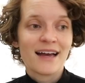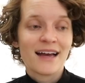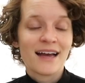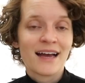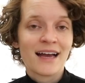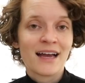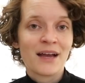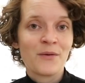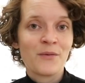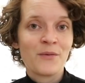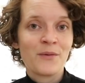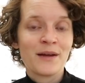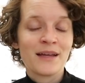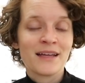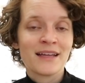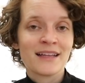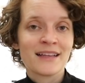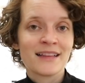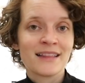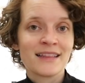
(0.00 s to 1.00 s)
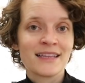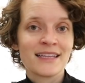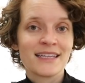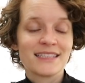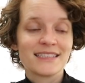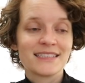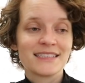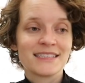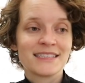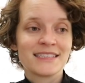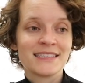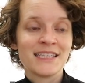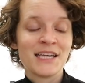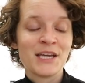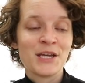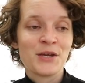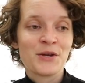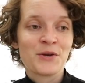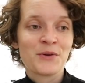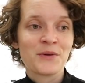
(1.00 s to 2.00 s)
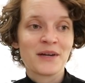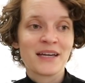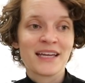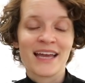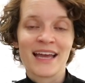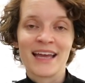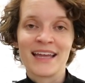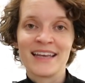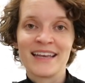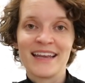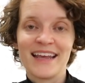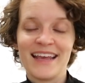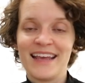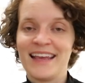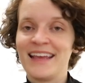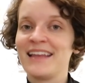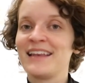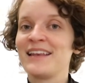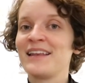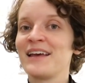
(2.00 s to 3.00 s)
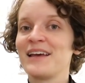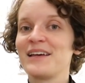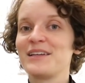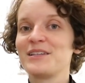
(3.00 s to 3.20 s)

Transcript: I will see you again in